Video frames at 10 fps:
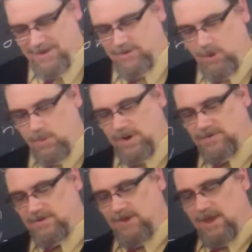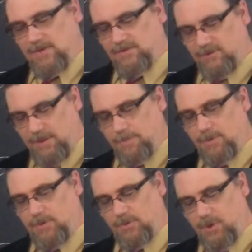So what is this?
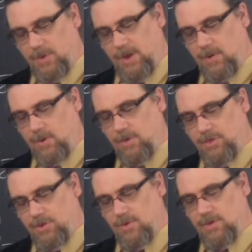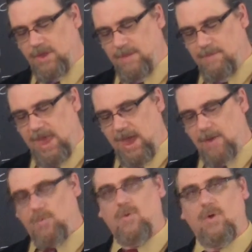Simple doing or thoroughly
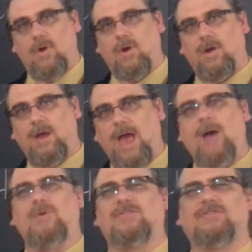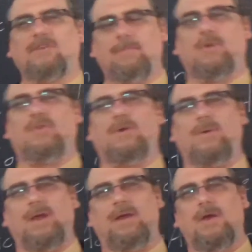bad work. How is simple
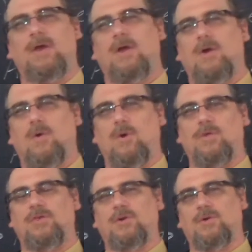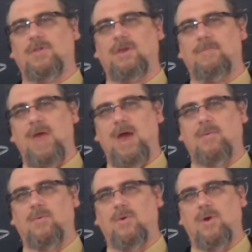doing or thoroughly
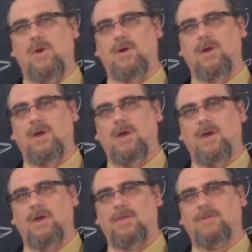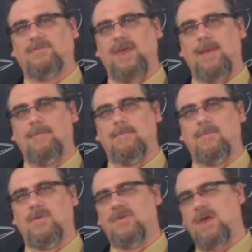bad work the
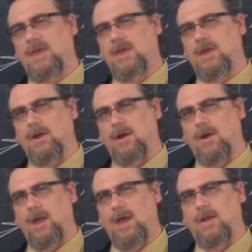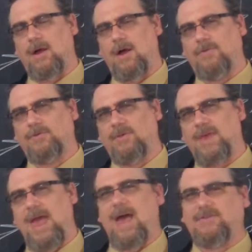same thing here and also
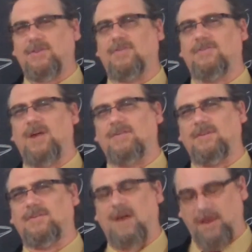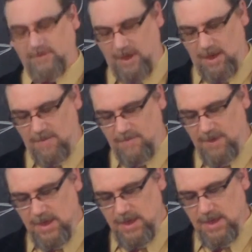the essence, as he says,
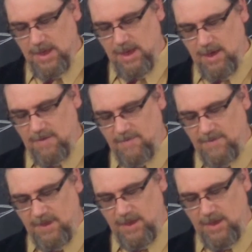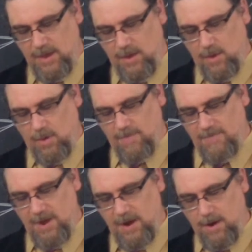of, of the whole
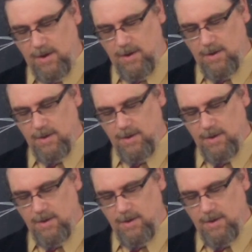affair?